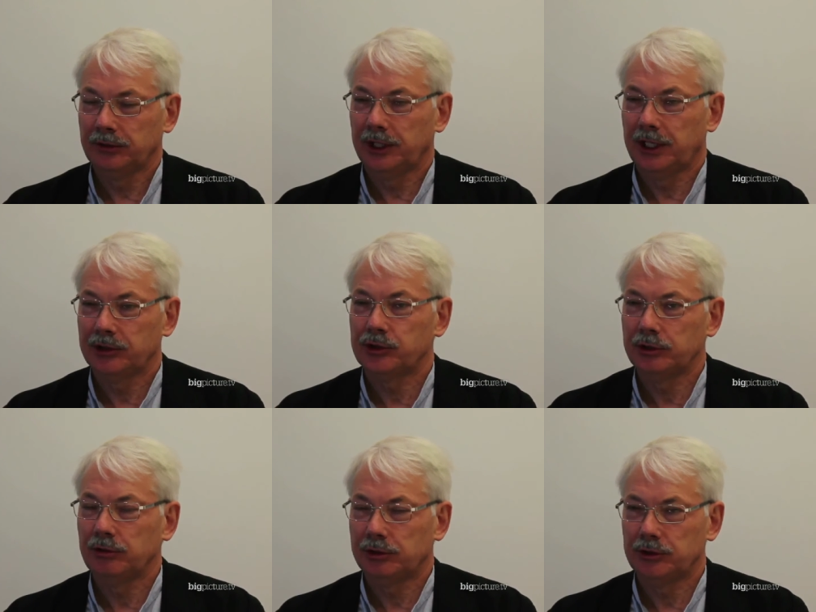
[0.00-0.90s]
then
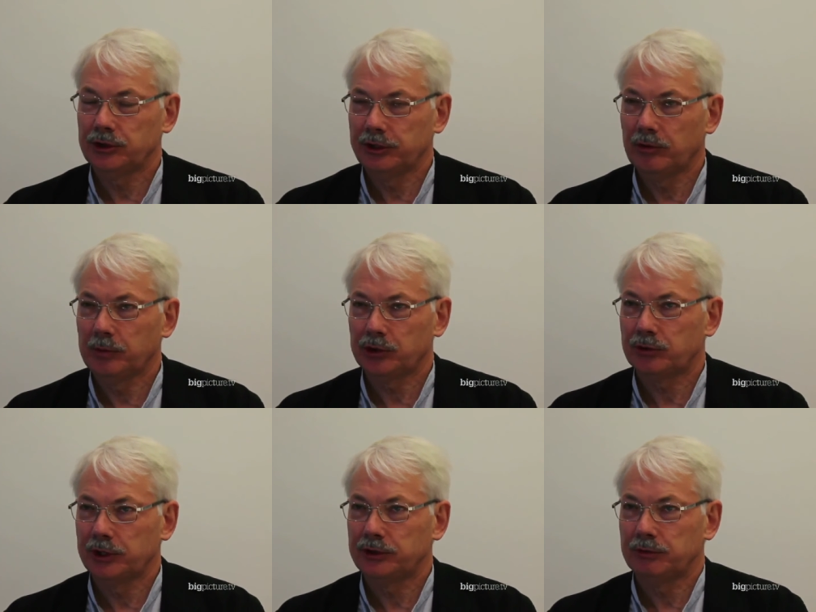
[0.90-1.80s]
actually you can achieve a much
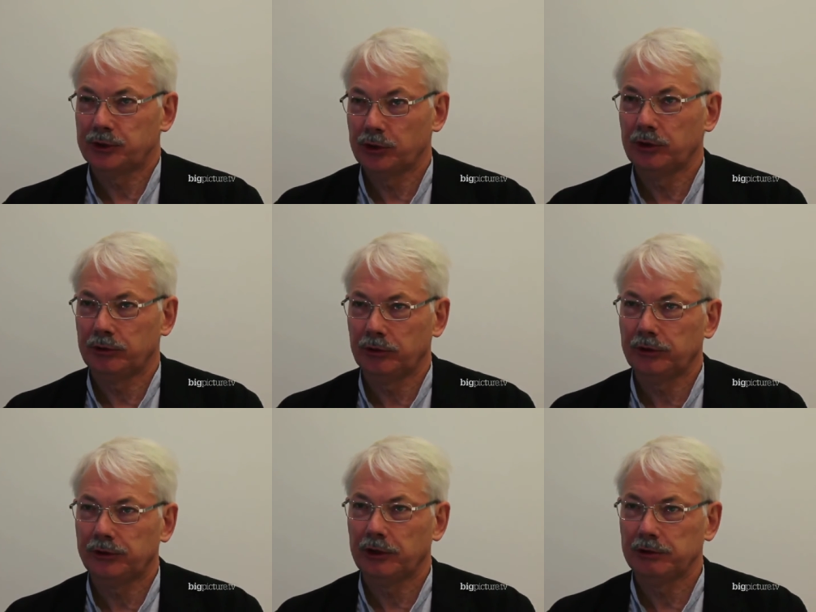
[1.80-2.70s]
greater return on
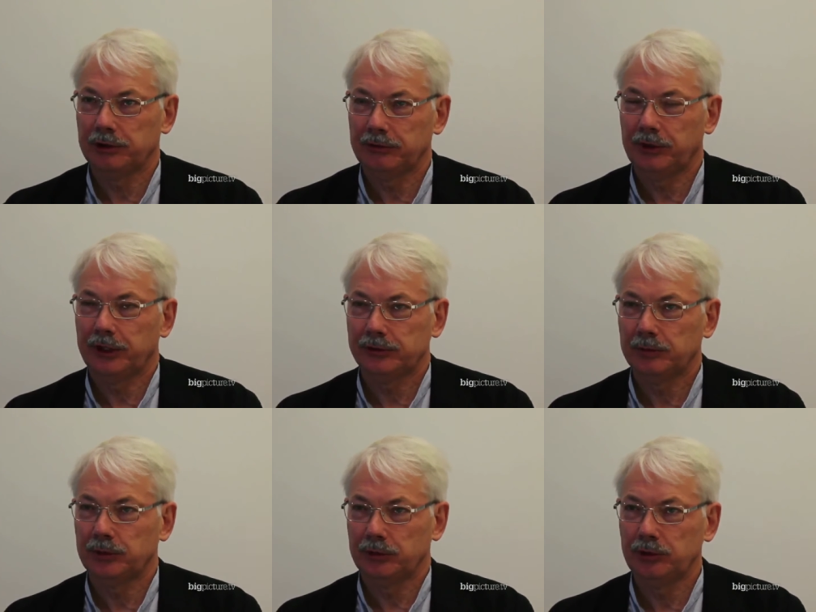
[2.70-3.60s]
the total
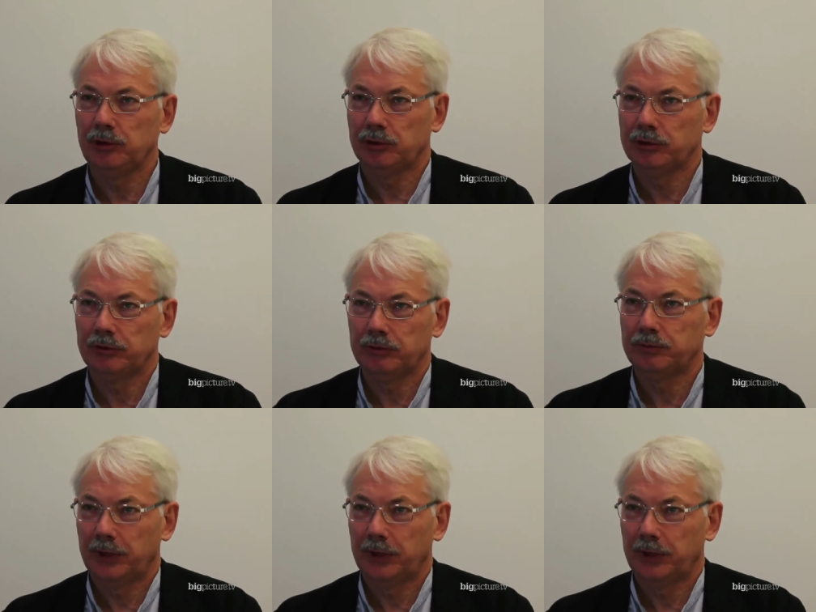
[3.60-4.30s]
investment than you could have